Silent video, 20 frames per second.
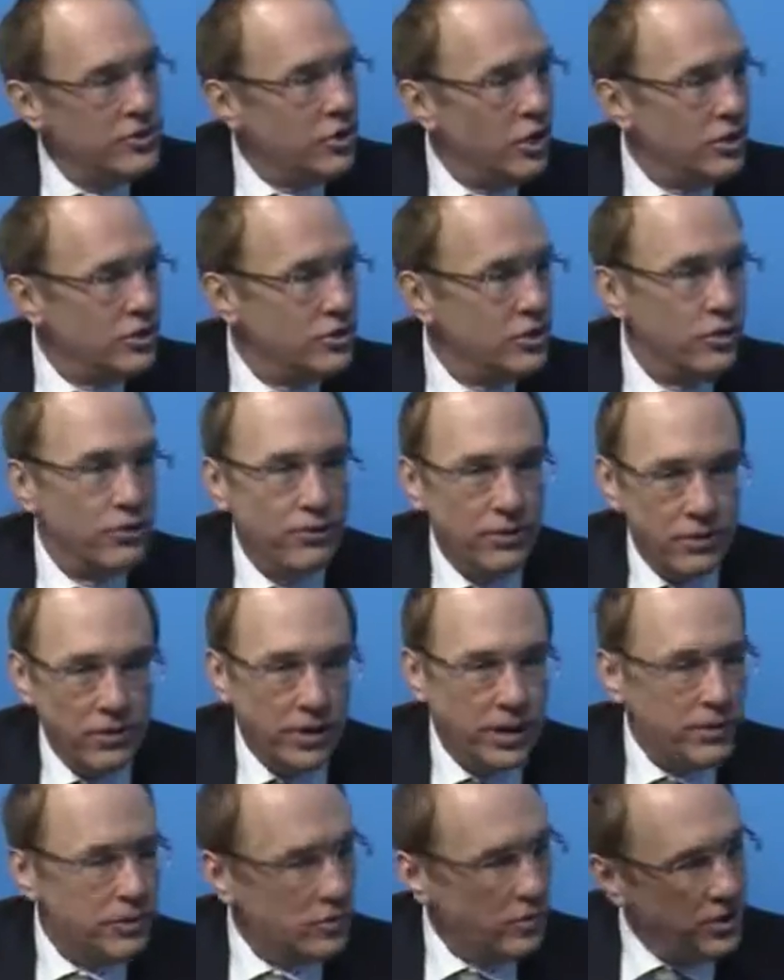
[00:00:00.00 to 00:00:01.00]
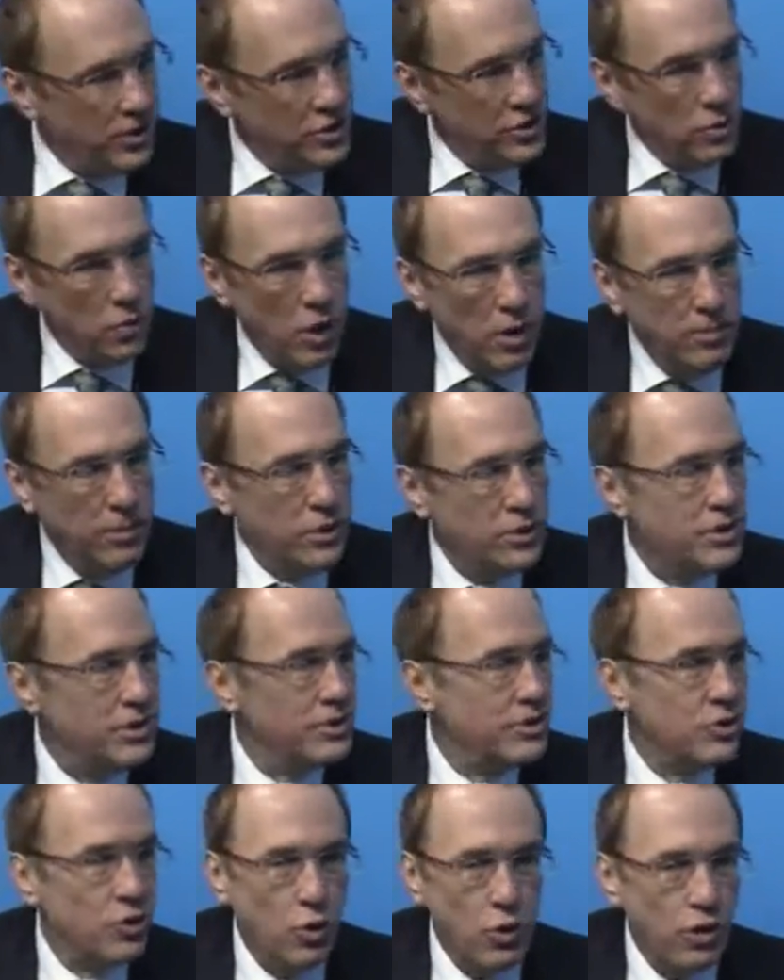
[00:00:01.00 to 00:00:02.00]
also for less regional wall motion
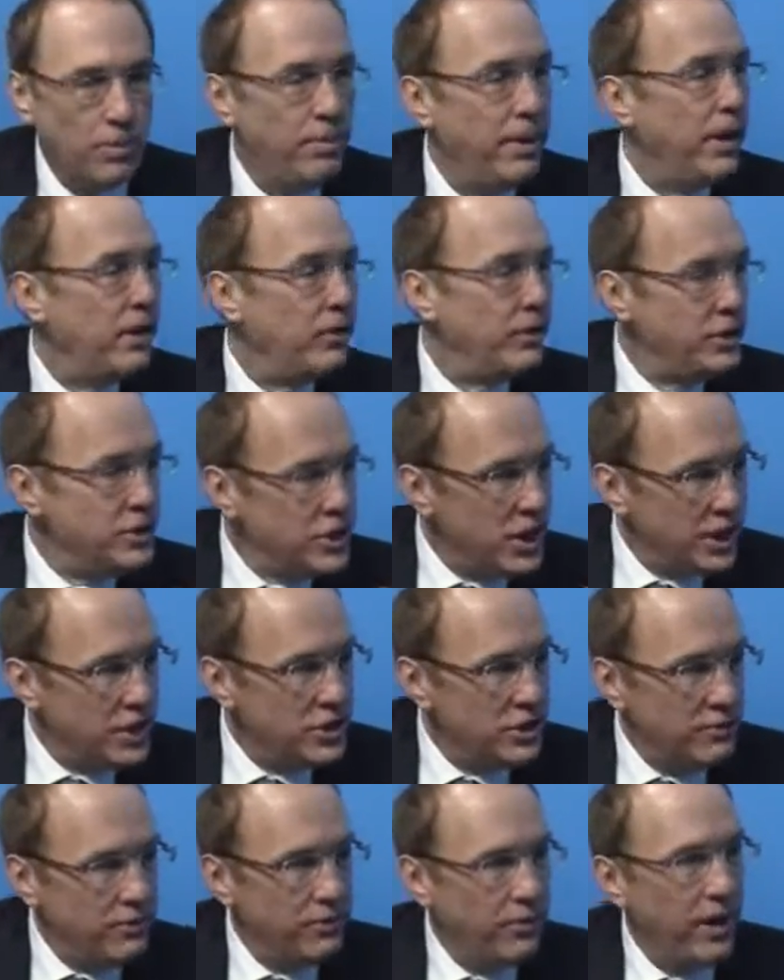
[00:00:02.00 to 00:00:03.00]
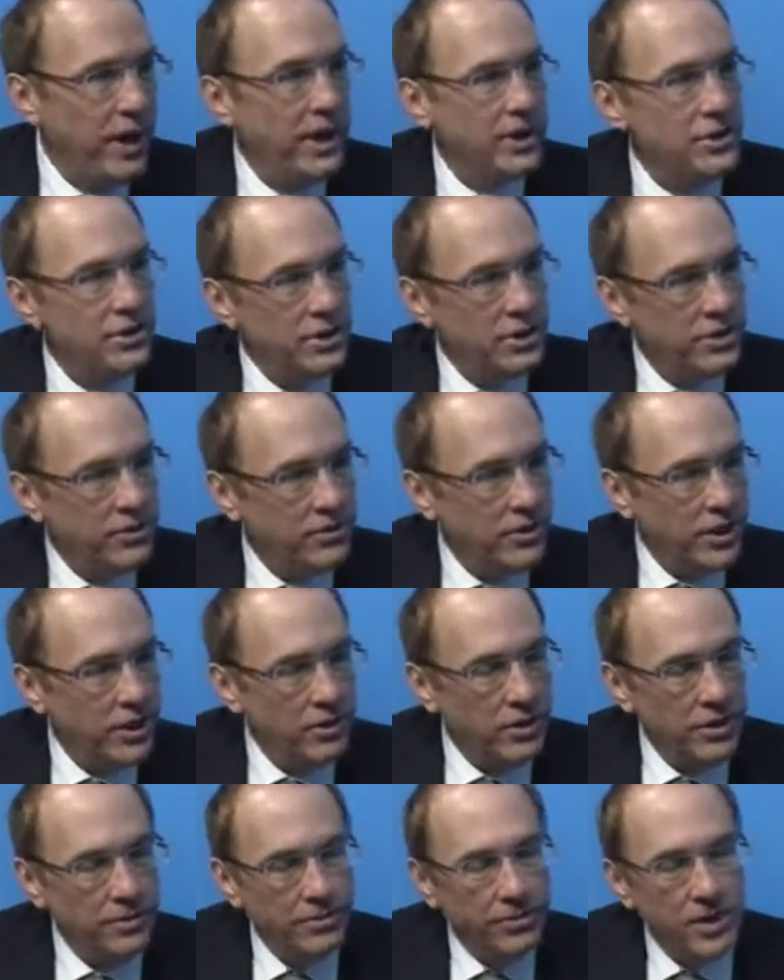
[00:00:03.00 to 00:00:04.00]
score, better ejection fraction,
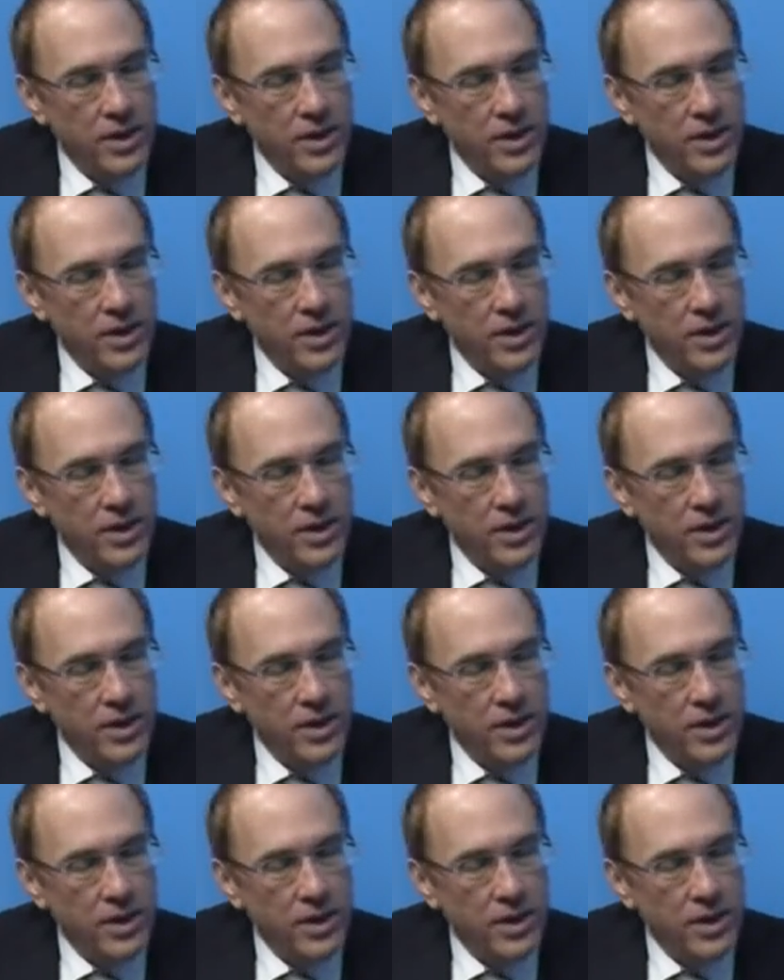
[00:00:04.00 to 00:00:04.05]
etc.